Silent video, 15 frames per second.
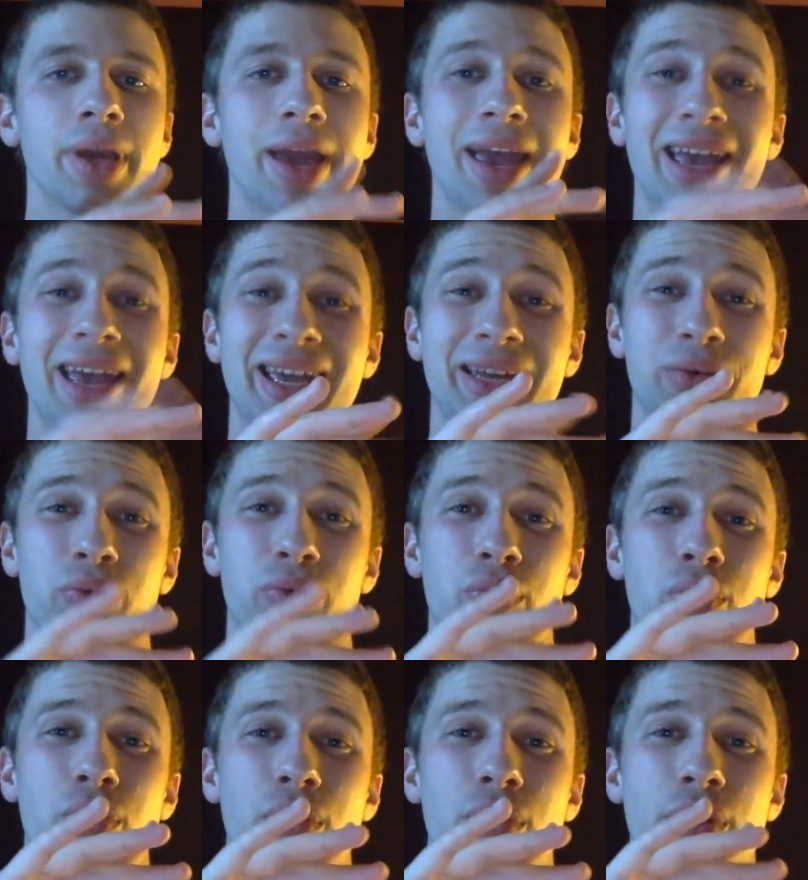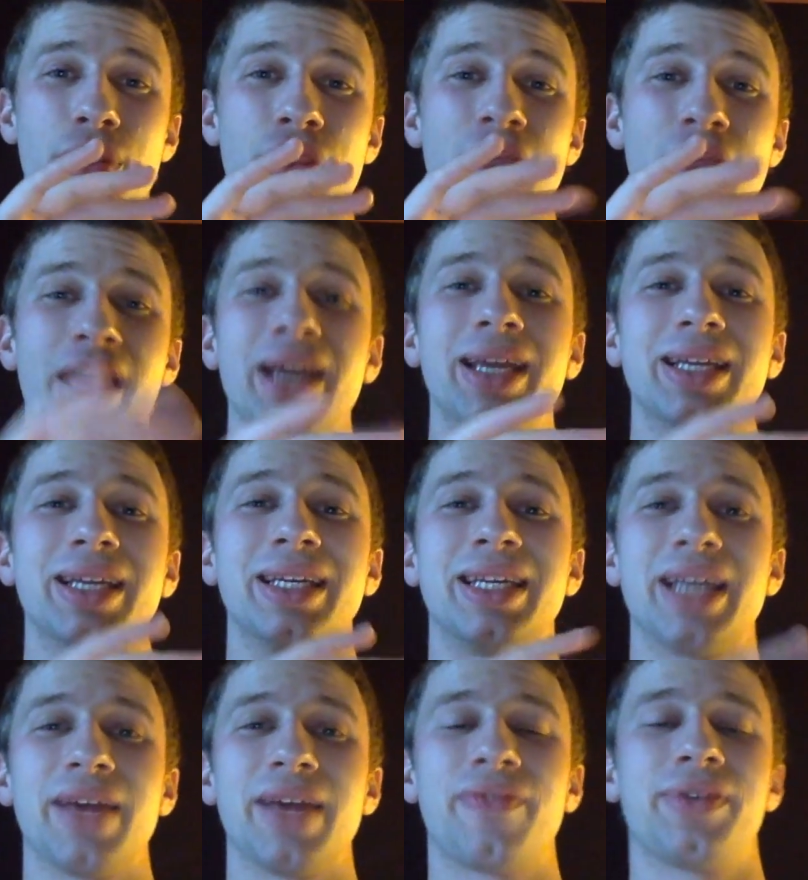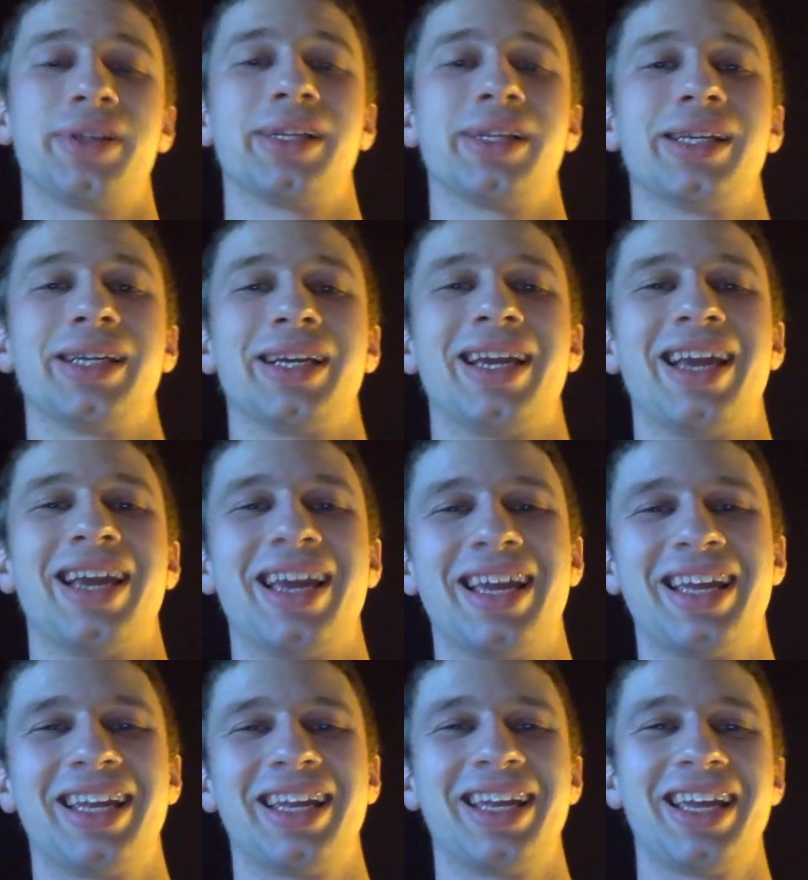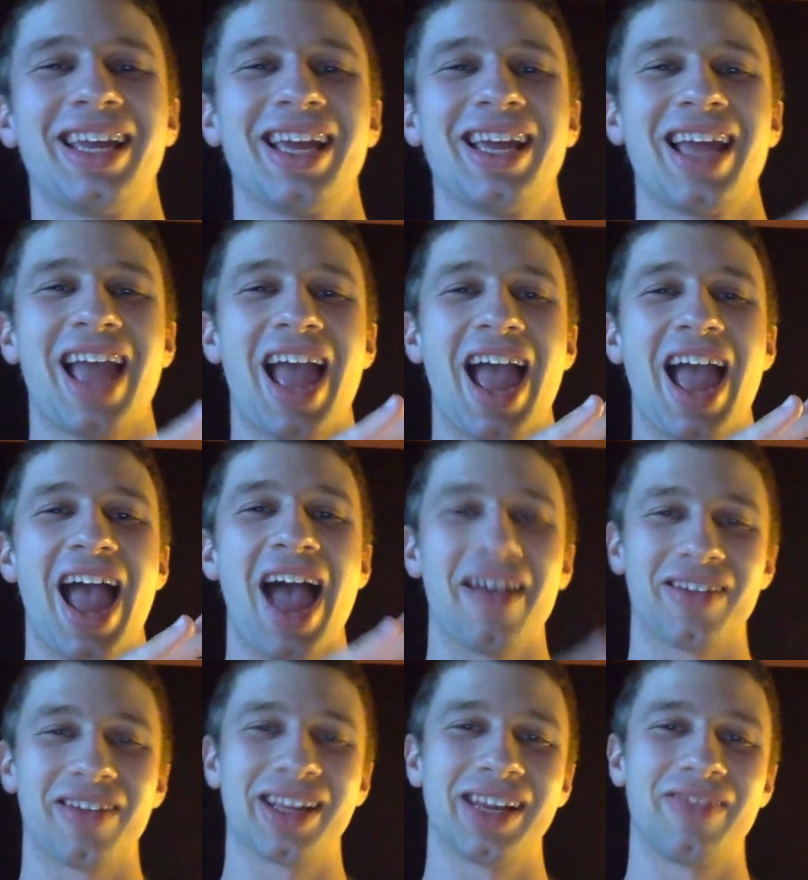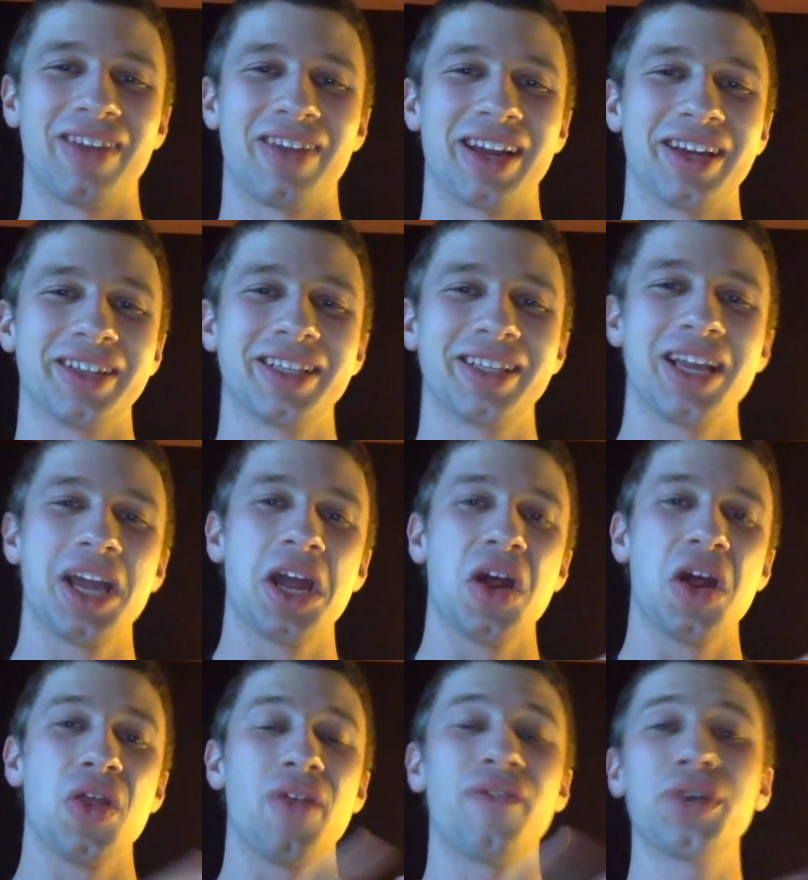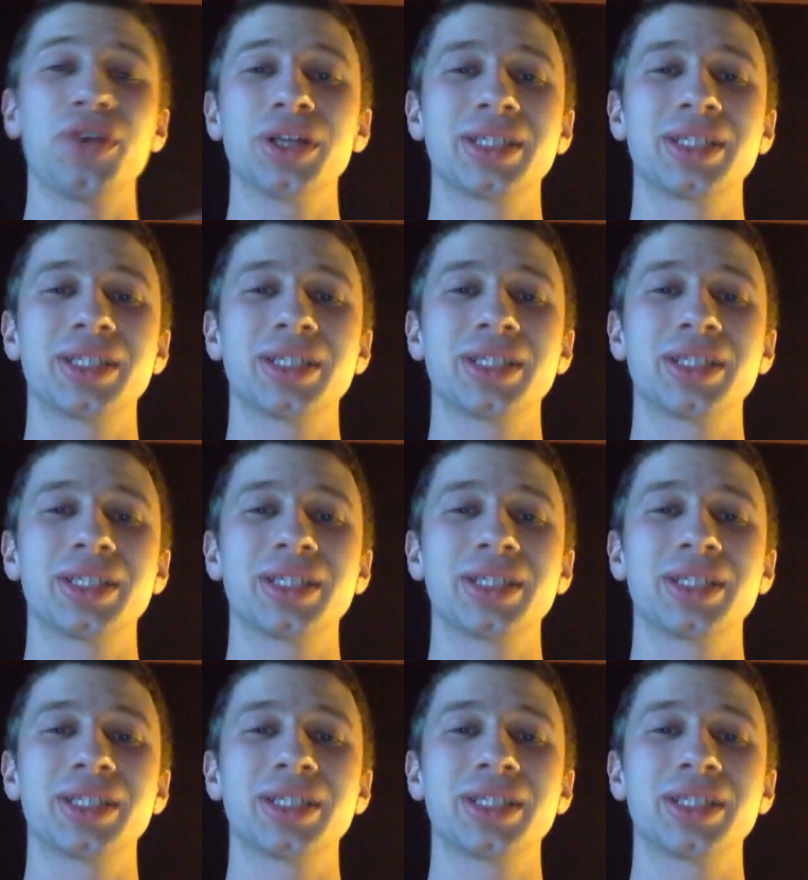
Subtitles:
and they can definitely have cliffhangers. The first